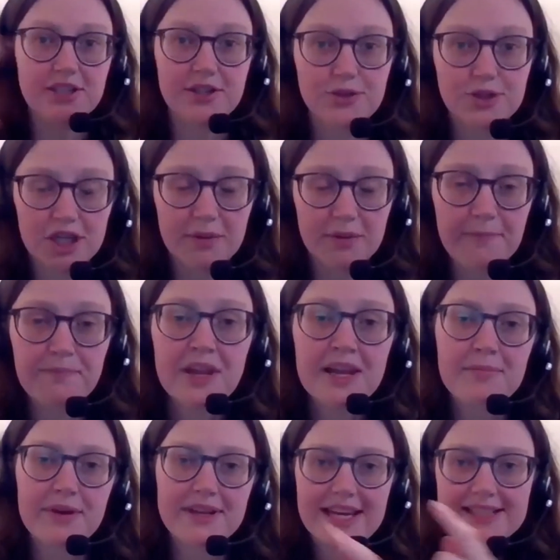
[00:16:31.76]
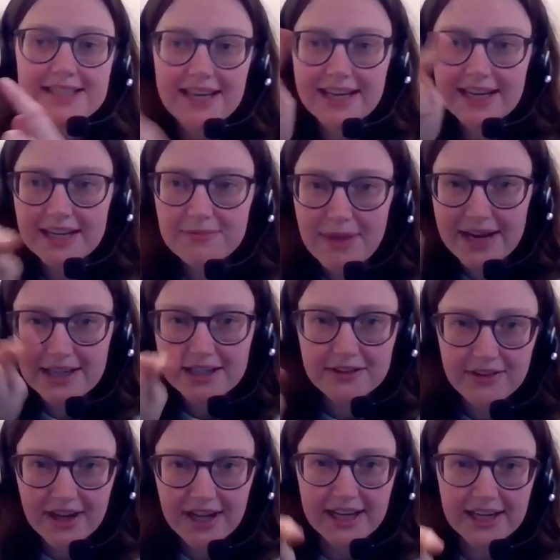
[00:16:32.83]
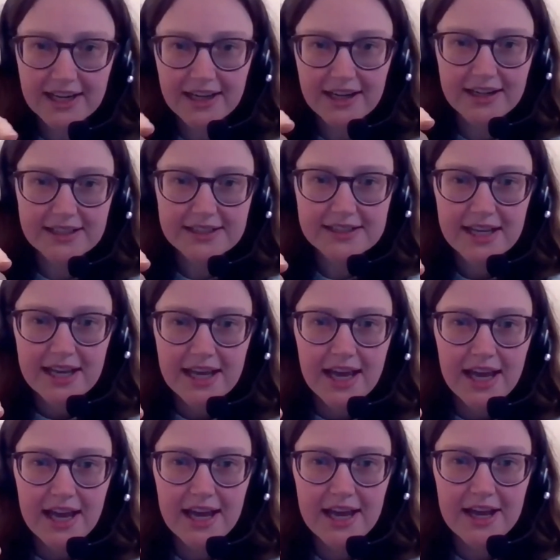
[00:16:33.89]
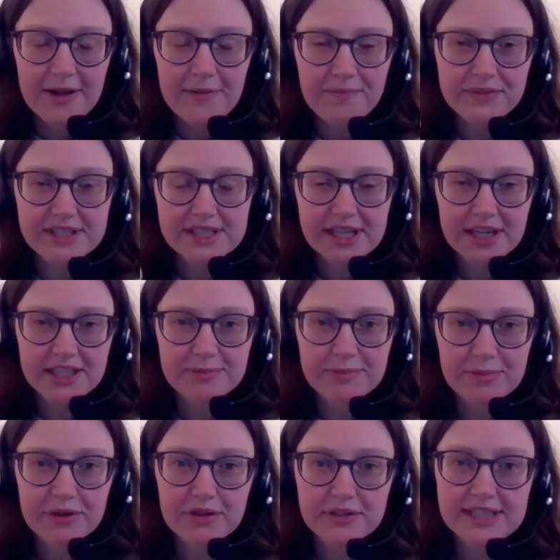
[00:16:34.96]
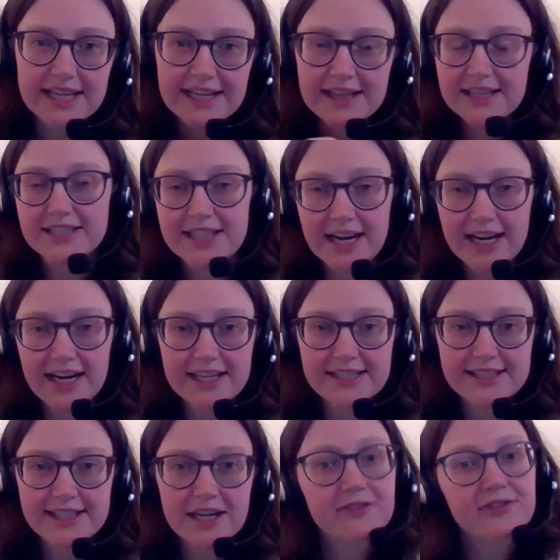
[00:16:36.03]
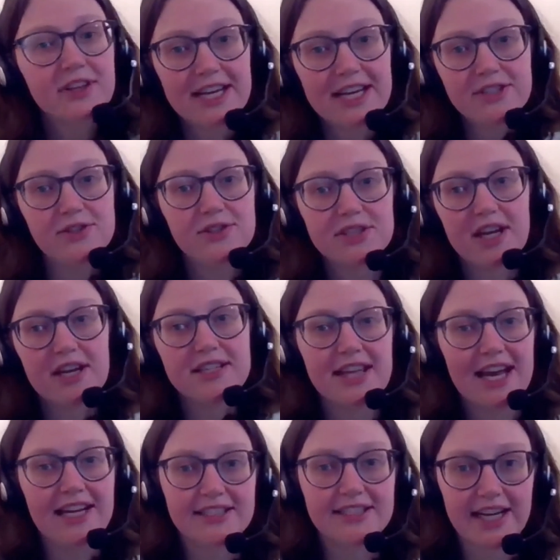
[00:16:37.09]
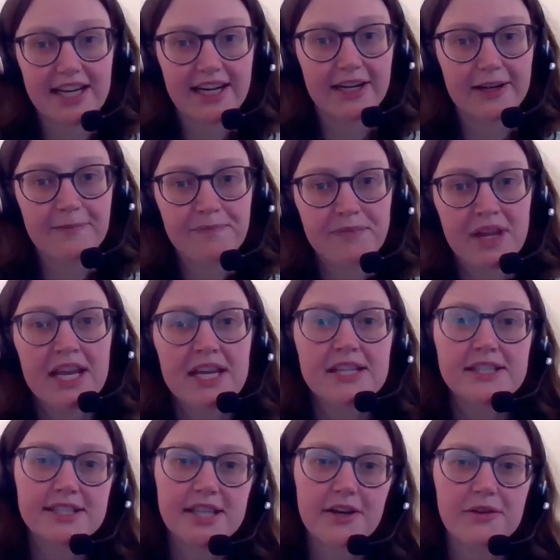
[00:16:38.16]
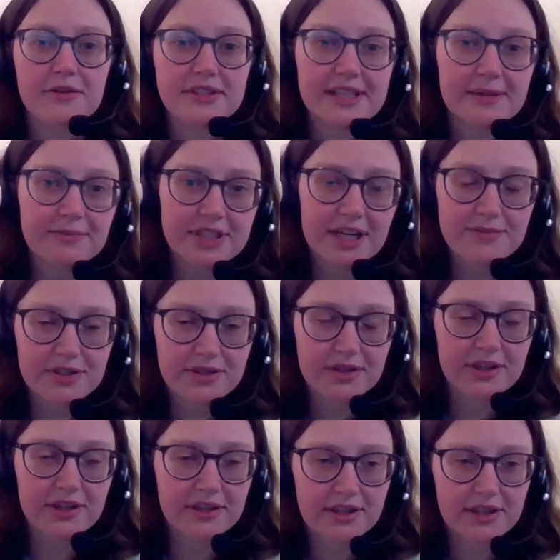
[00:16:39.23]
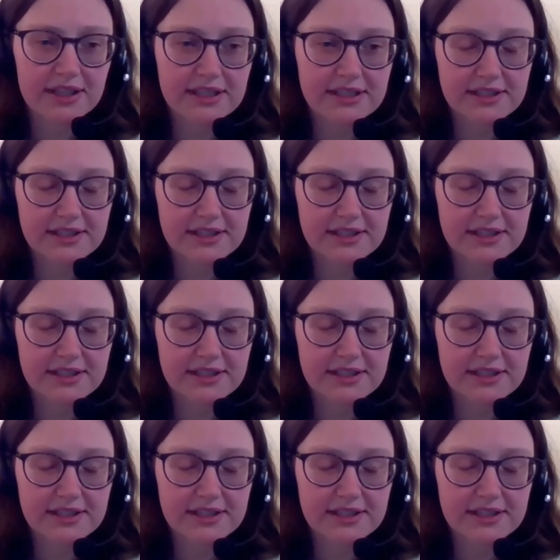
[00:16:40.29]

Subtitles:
YouTube. But there's a little magnifying glass search box in the channel itself that lets you search that channel. So sometimes you can look at